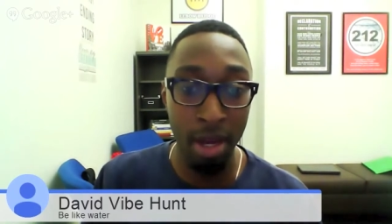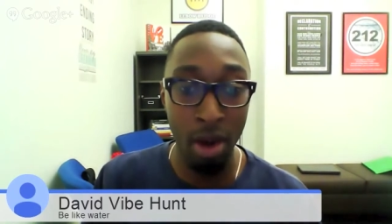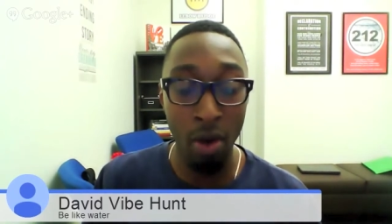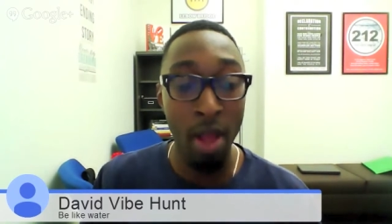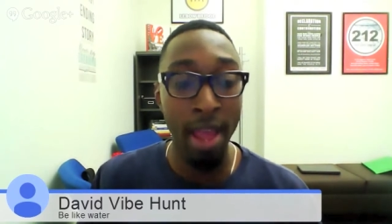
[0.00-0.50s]
You
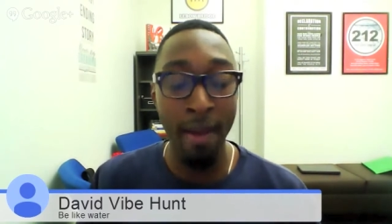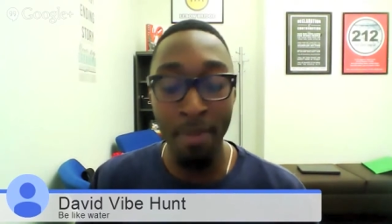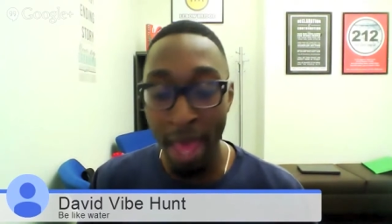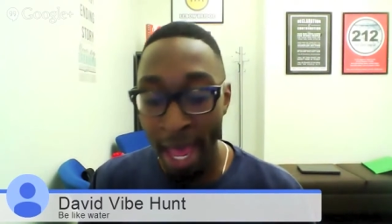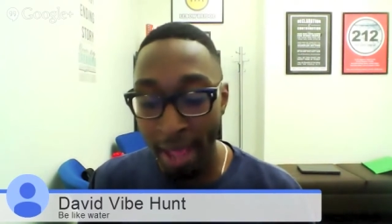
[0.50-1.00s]
know,
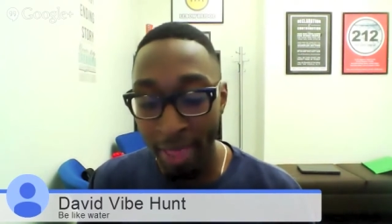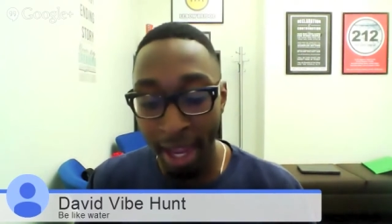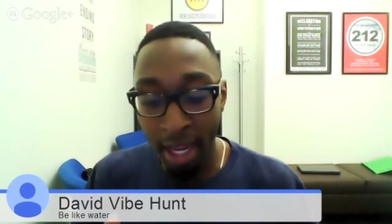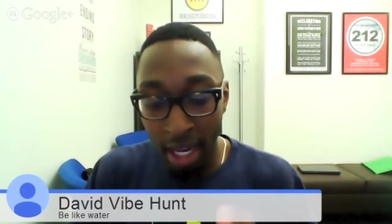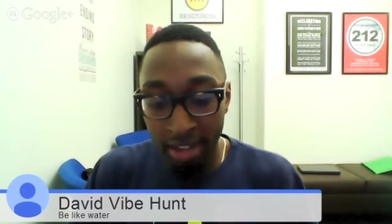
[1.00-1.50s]
and that and
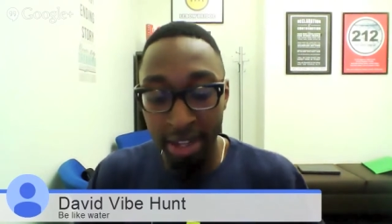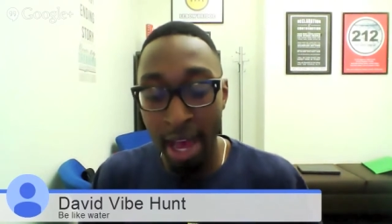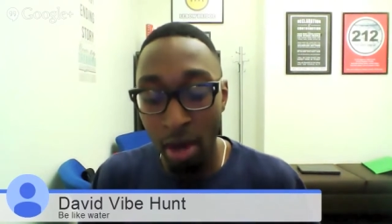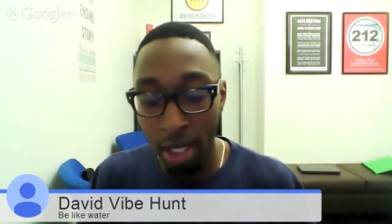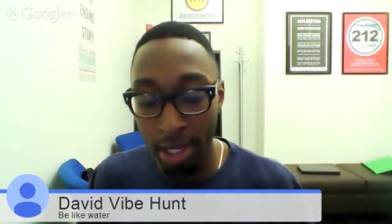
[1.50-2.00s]
that cuts
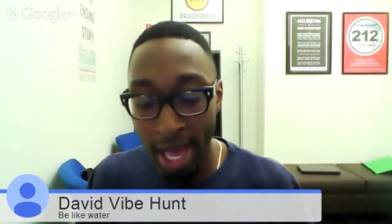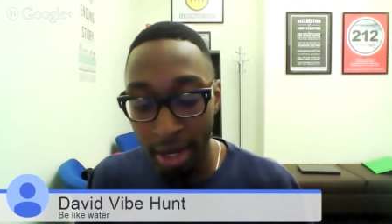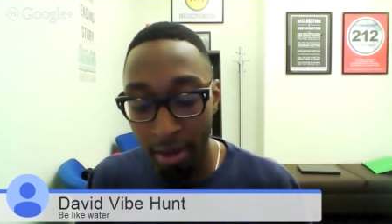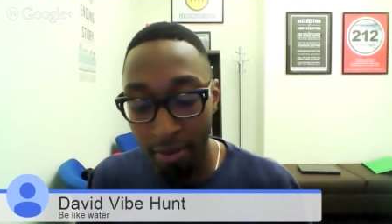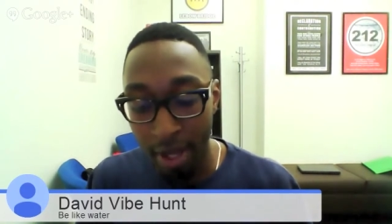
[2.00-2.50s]
out a
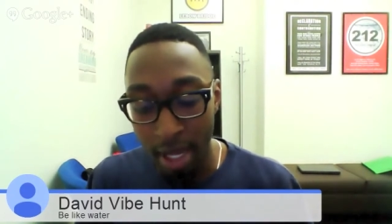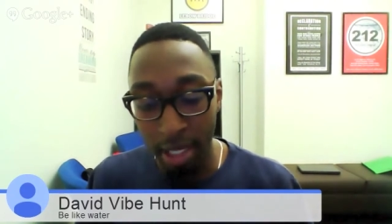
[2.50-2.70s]
lot of